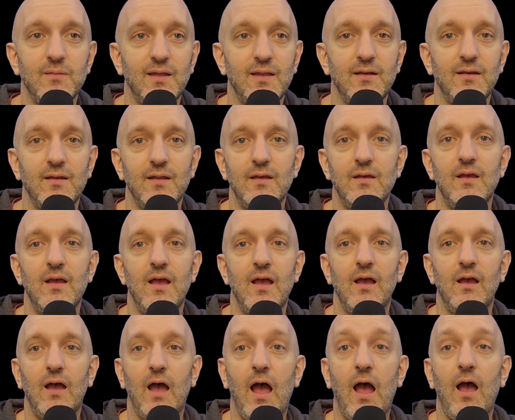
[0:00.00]
And
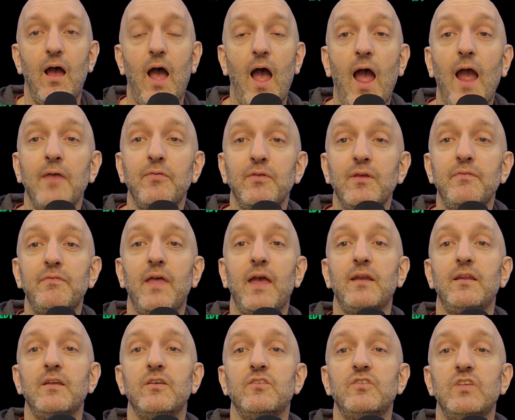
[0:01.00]
I think
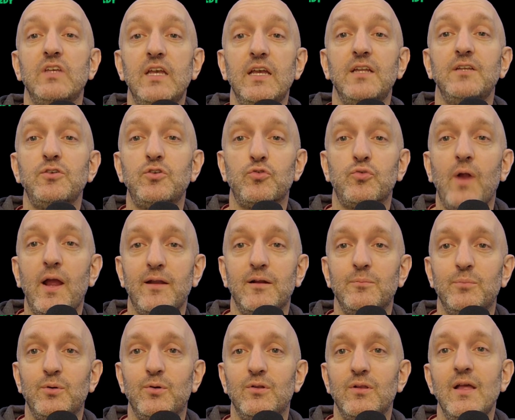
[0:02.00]
that is
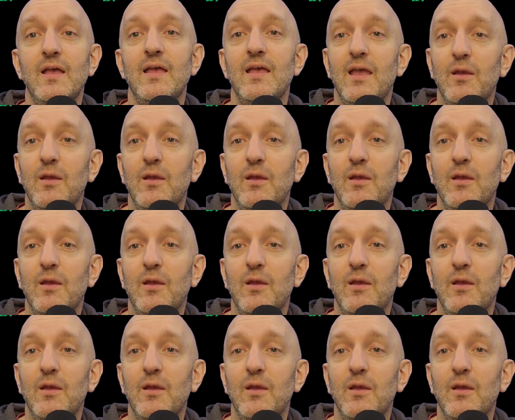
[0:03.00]
incredible.